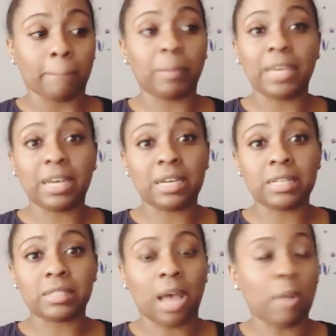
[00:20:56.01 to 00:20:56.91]

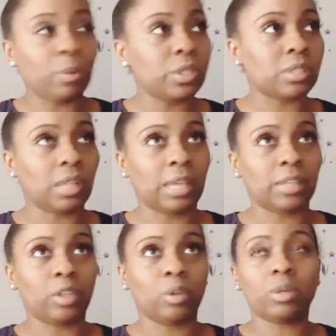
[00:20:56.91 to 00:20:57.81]
Because I was like,
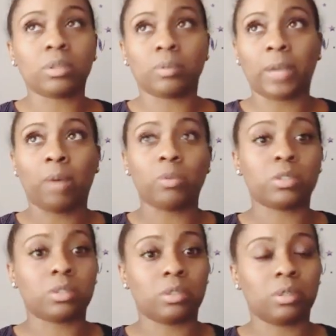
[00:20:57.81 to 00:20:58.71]
the longer, like, I was,